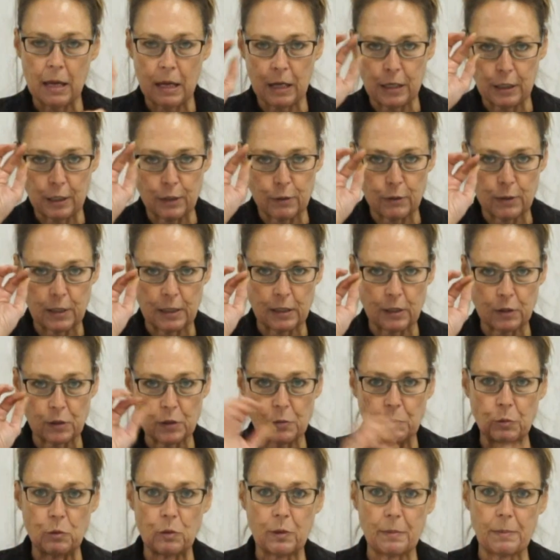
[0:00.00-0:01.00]
using the
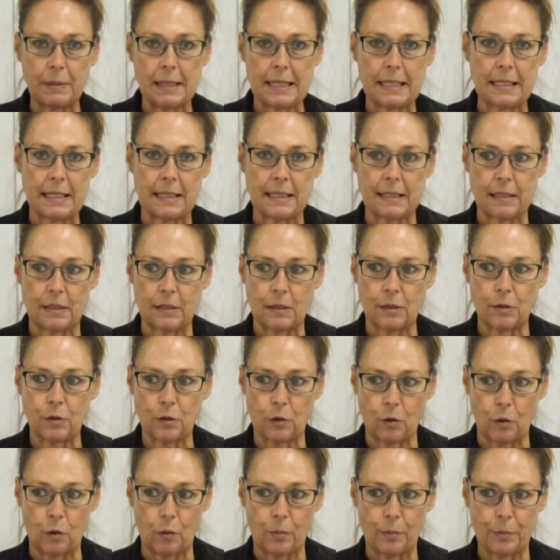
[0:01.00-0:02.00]
smaller pieces at the
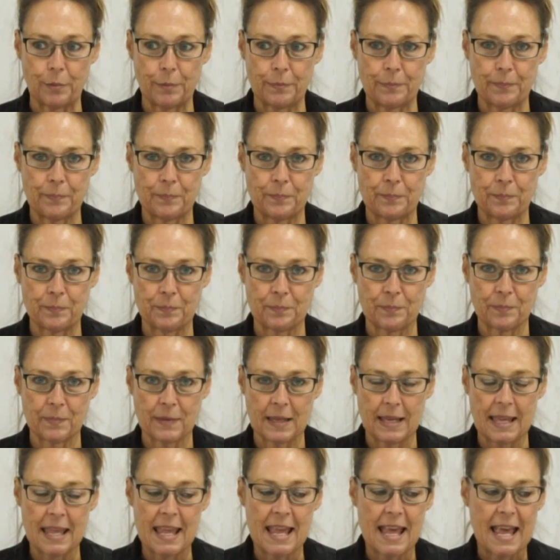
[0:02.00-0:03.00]
top.
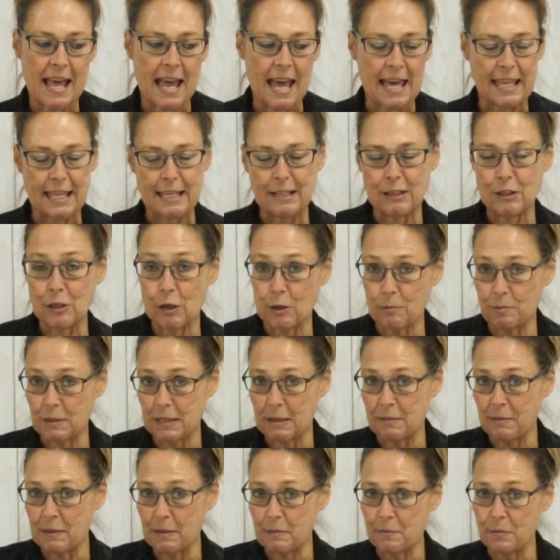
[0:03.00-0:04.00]
And then top
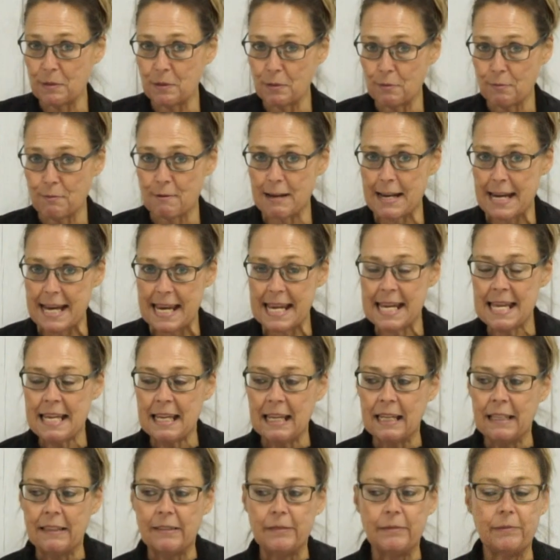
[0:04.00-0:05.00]
tip number 3,
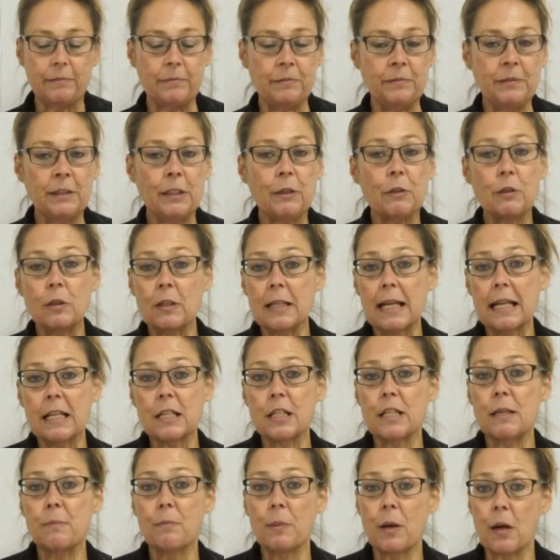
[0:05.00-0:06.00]
you could
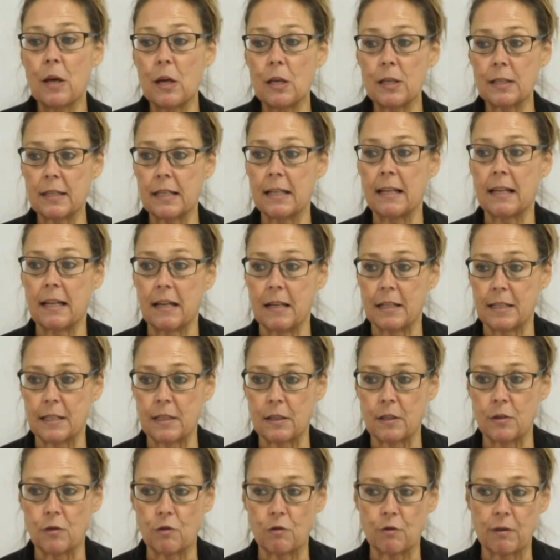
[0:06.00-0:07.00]
actually personalise
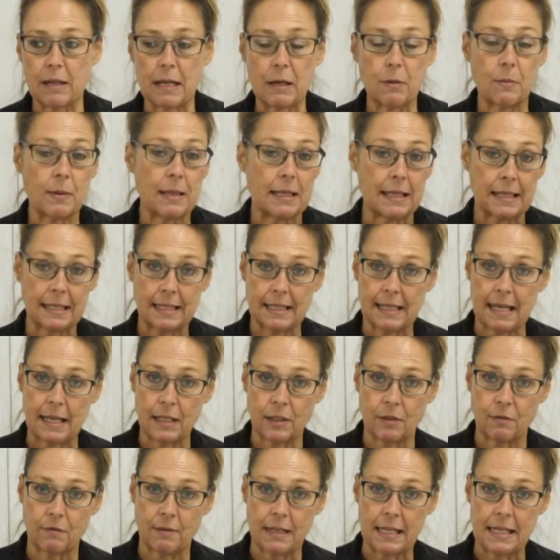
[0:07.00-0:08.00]
the tree with
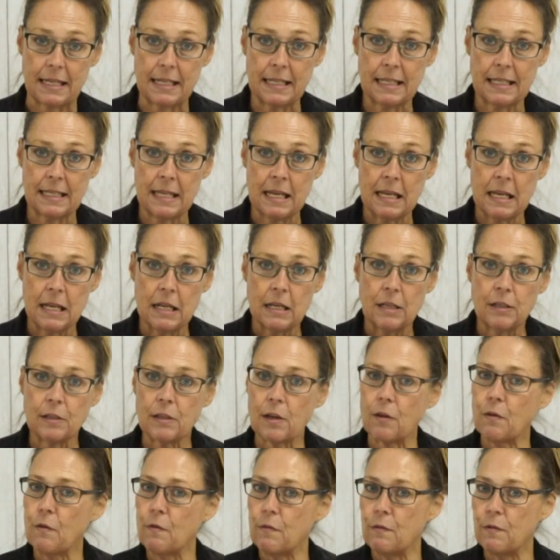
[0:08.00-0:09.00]
accessories.
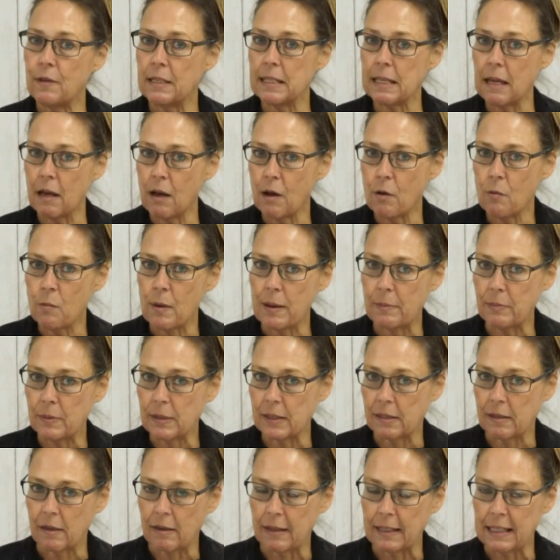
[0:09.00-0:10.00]
So visit our
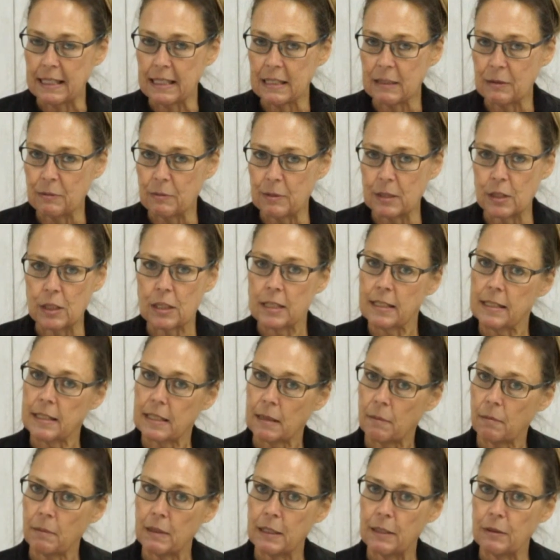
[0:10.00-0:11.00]
website, which is
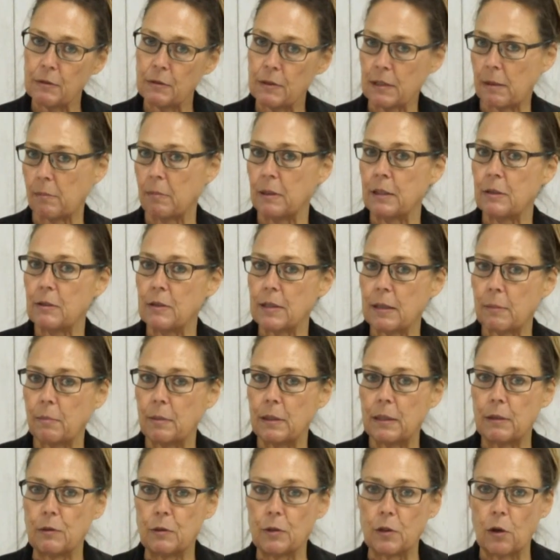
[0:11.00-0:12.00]

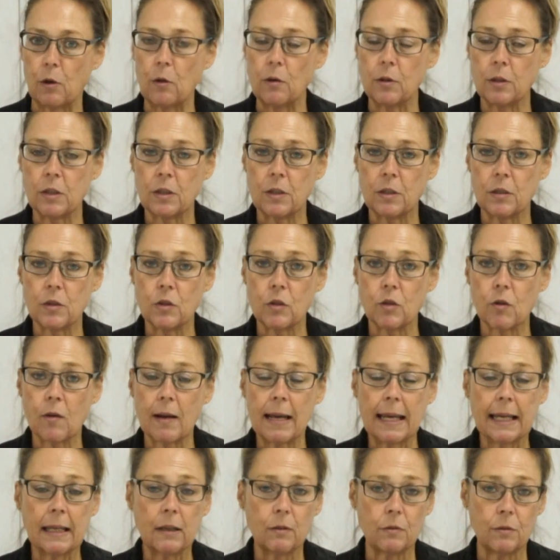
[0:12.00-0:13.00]

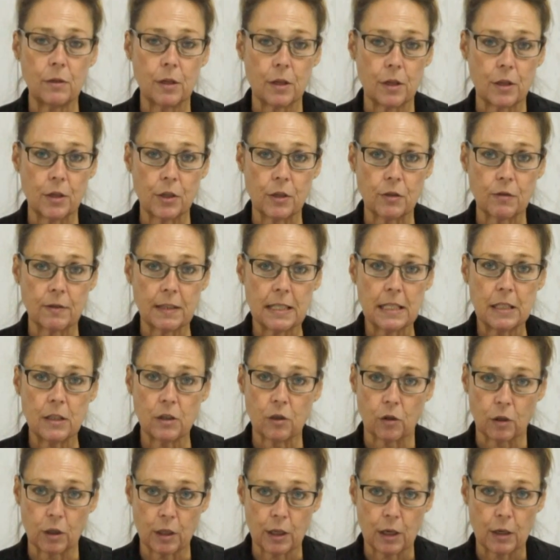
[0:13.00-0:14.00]

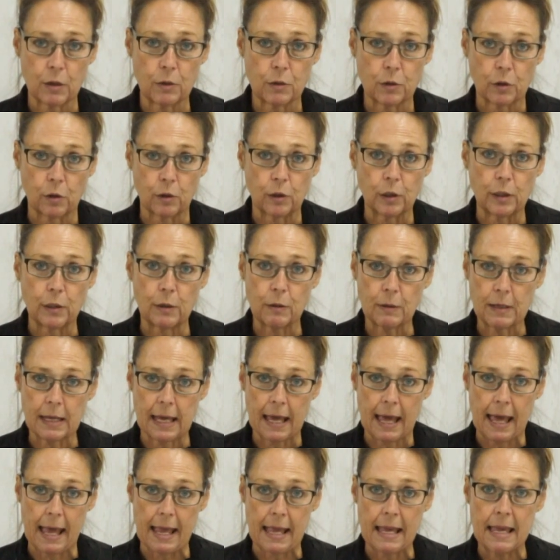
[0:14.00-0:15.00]

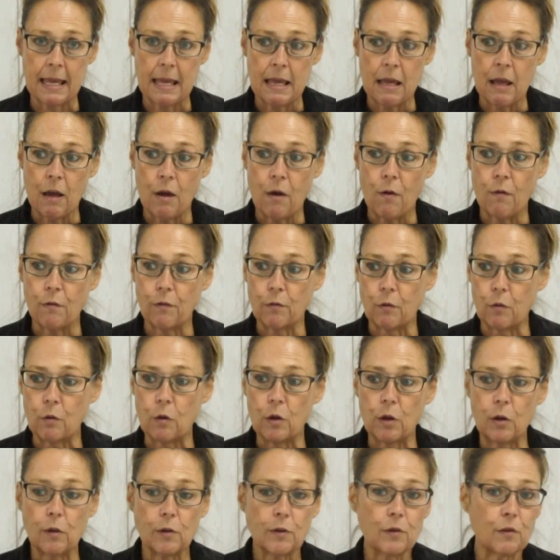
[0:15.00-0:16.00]
www.trianglenursery.co.uk, for
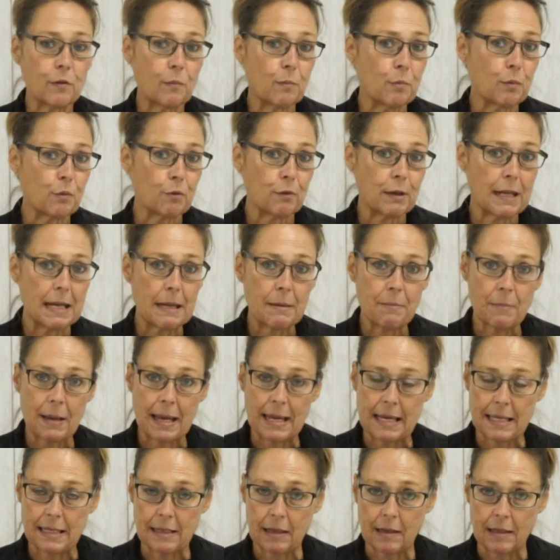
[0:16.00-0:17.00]
lots of
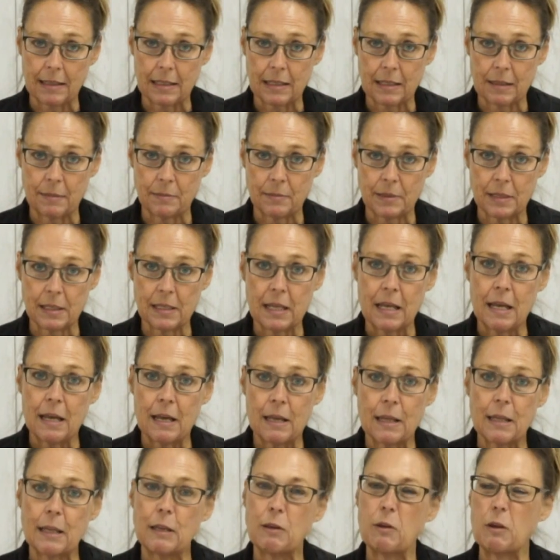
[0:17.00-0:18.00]
pre-made items
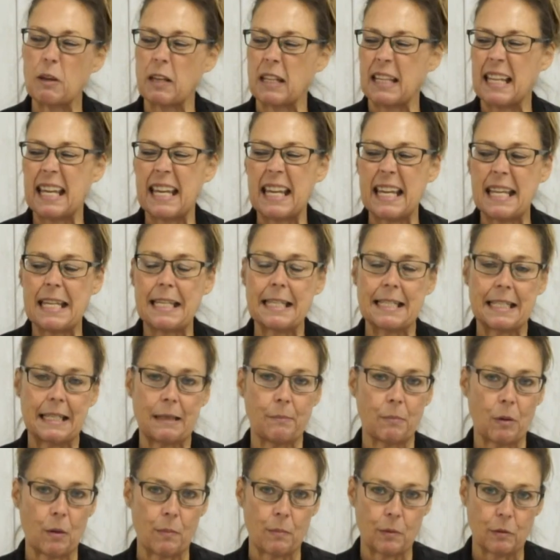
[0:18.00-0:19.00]
that you can easily
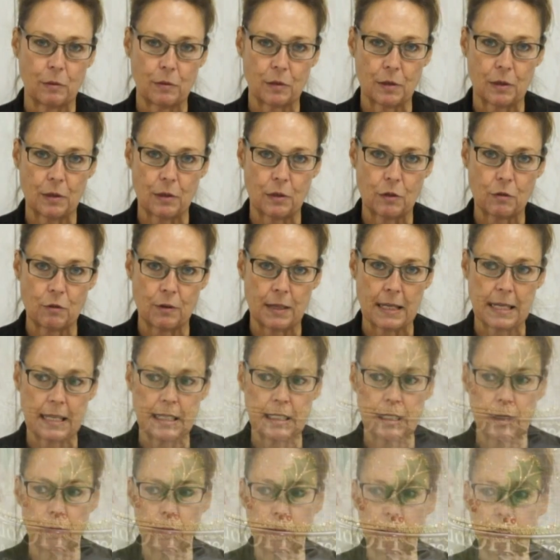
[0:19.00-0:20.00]
pop onto the tree.
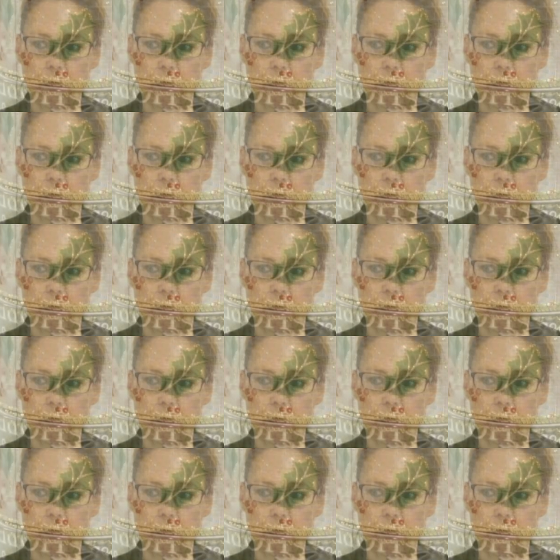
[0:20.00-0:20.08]
So we've